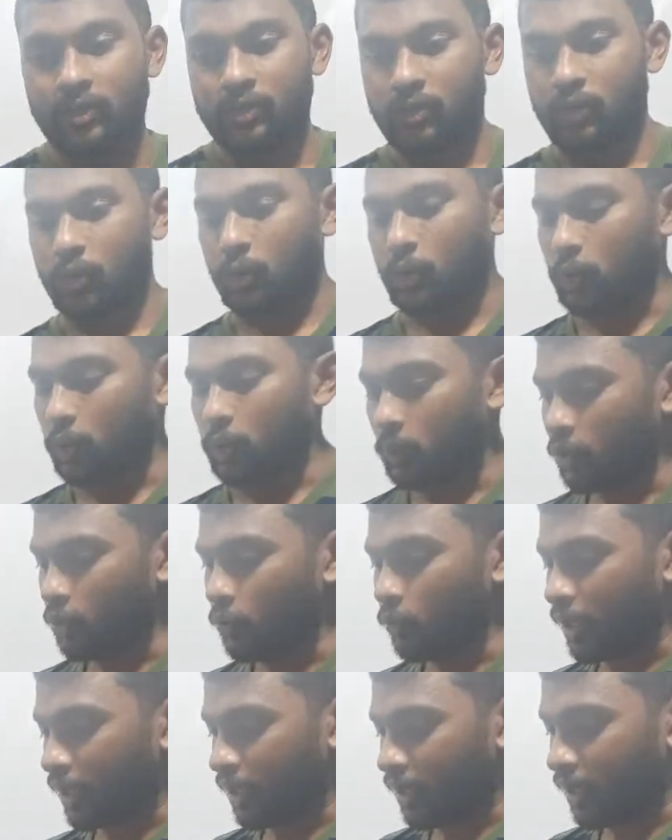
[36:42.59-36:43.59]
So
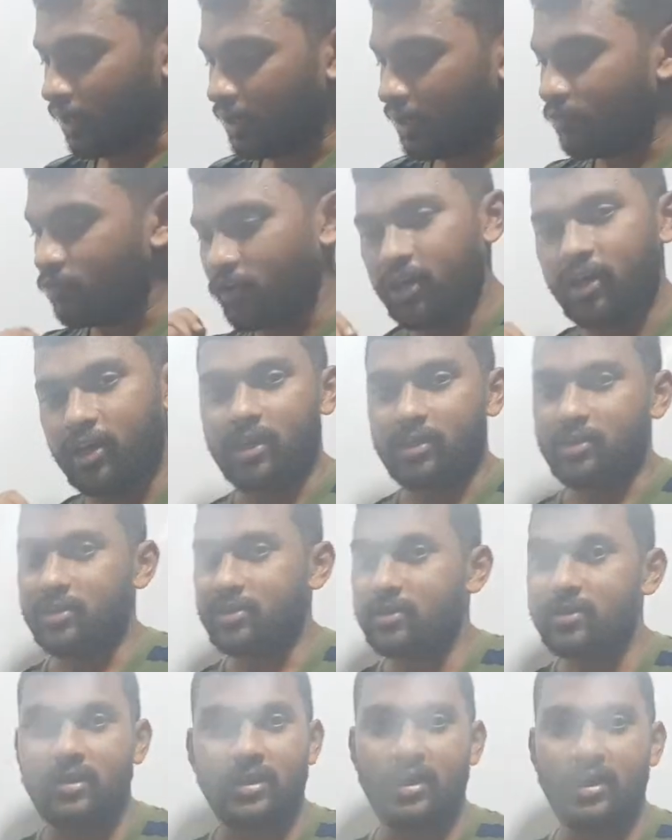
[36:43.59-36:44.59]
you cannot define like
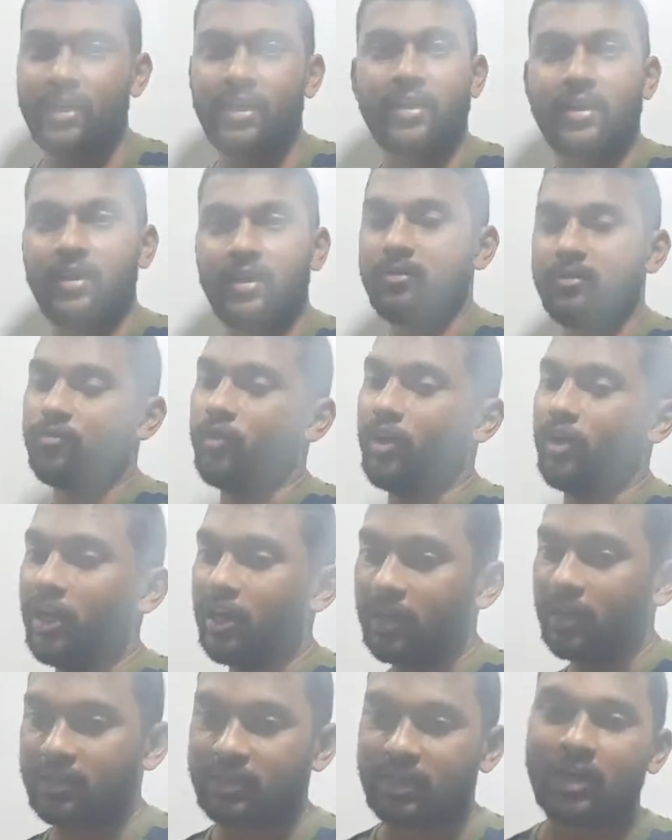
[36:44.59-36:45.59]
this directly.
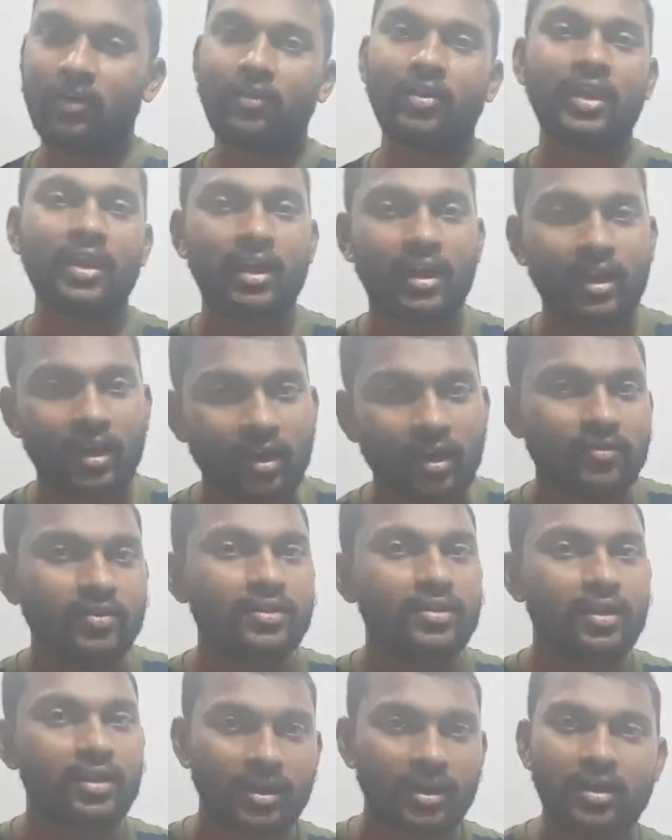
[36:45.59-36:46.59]
While traveling along with
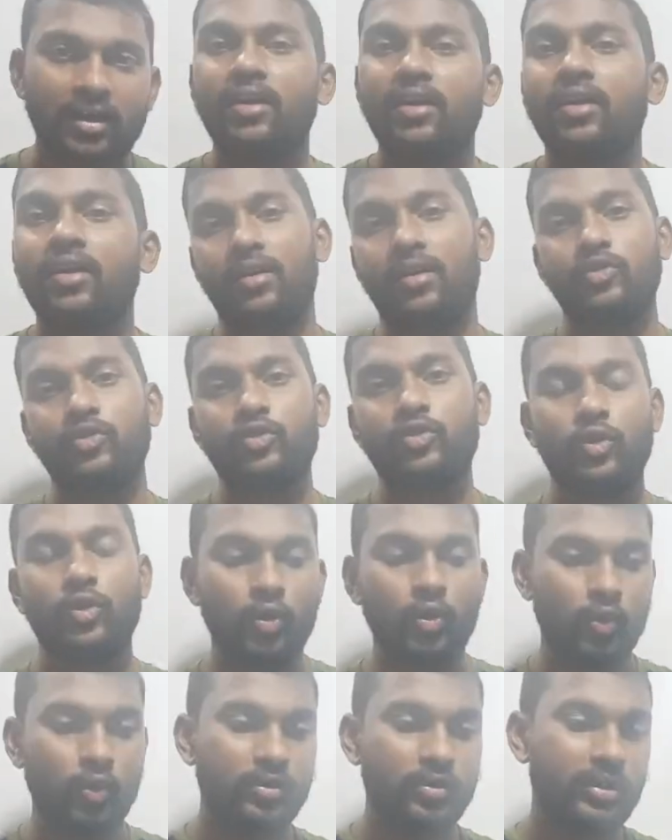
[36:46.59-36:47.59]
the current
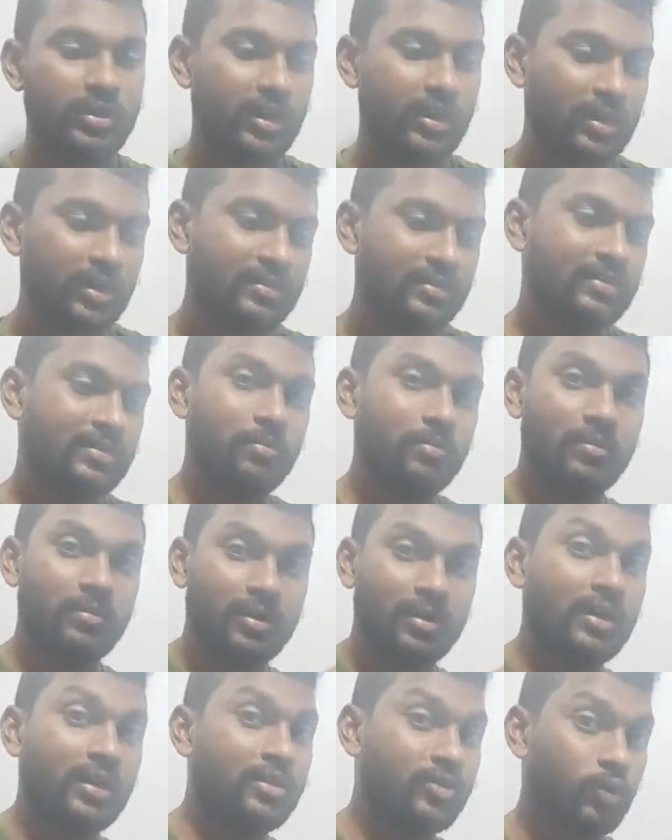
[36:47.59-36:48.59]
also, there are some,
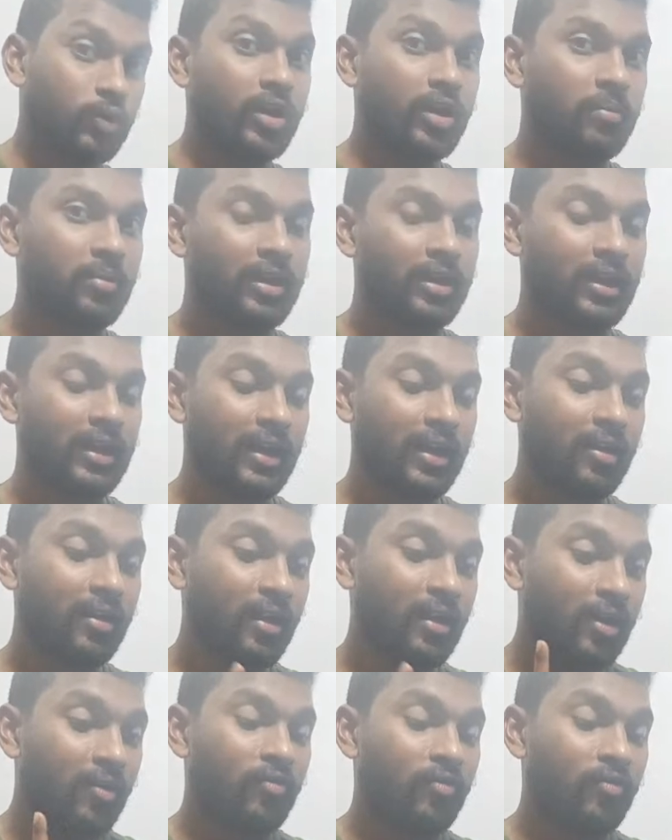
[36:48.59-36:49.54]
that's what I am telling.